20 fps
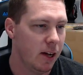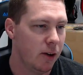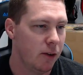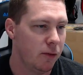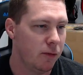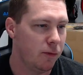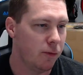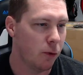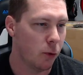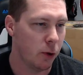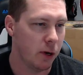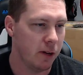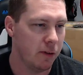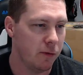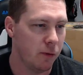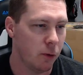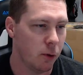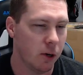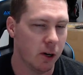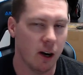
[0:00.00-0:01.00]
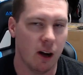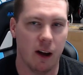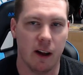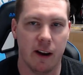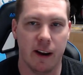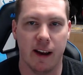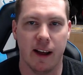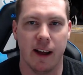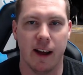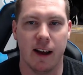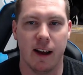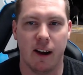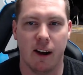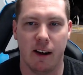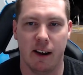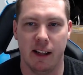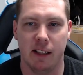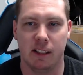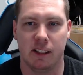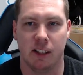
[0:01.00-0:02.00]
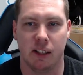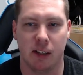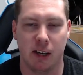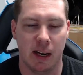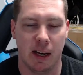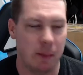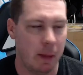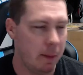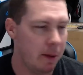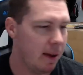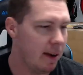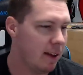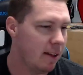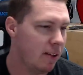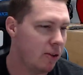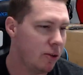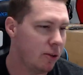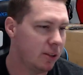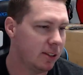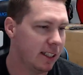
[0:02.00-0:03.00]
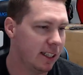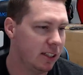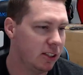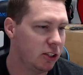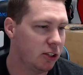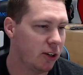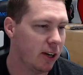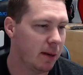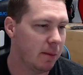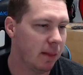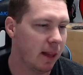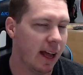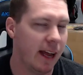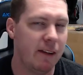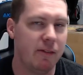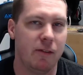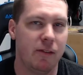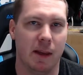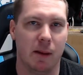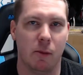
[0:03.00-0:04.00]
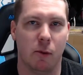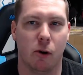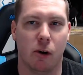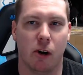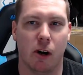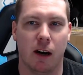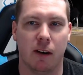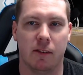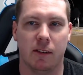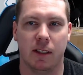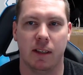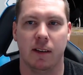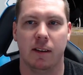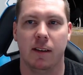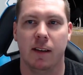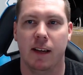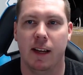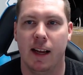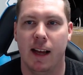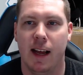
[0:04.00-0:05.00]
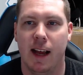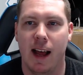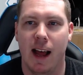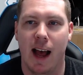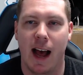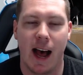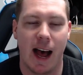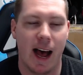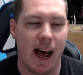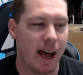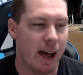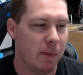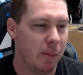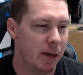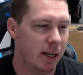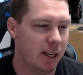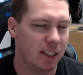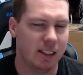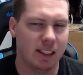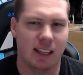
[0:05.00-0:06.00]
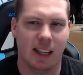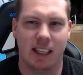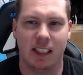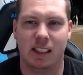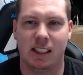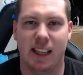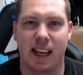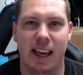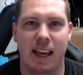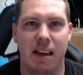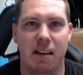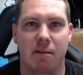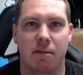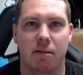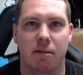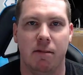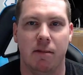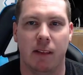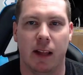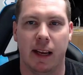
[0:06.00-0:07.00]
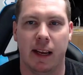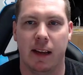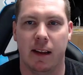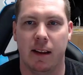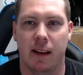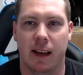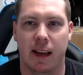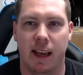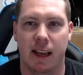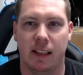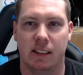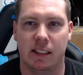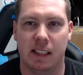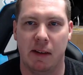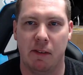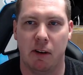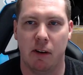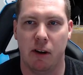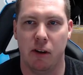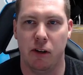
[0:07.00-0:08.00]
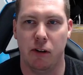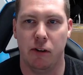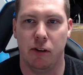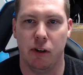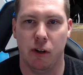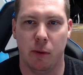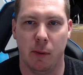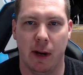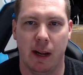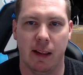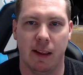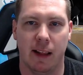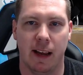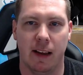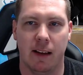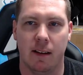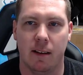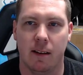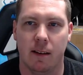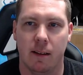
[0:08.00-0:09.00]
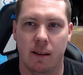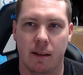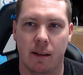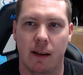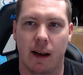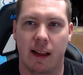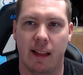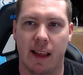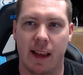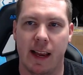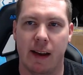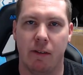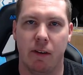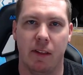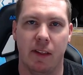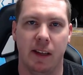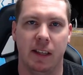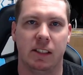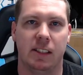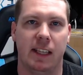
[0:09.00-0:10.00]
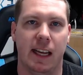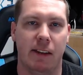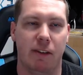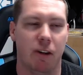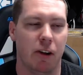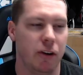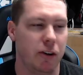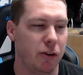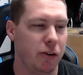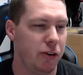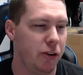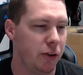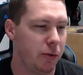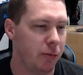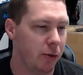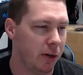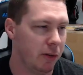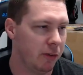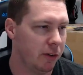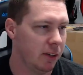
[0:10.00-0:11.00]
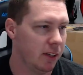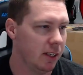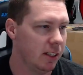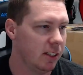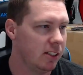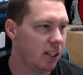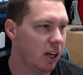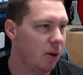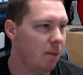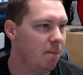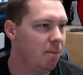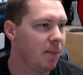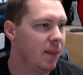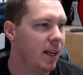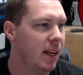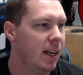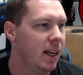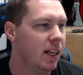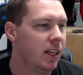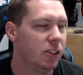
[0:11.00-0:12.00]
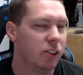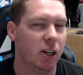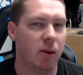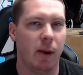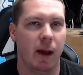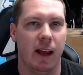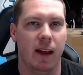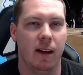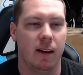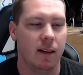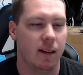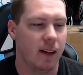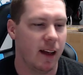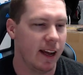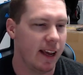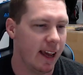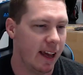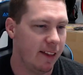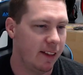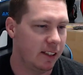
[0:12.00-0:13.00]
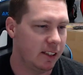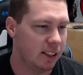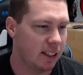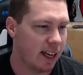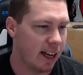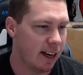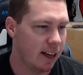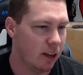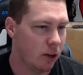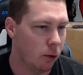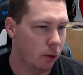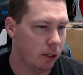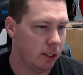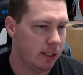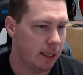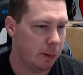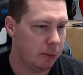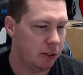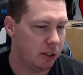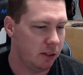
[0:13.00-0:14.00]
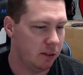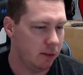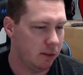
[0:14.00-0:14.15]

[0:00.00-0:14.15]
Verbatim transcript: 44 on uh, on Instagram. Maybe I need to do this Instagram live thing more often. Uh, but it doesn't like save. Like I, I can't save it on YouTube, and I like I like everything saved on YouTube perfectly. So so anyway, again, this is kind of goalieception.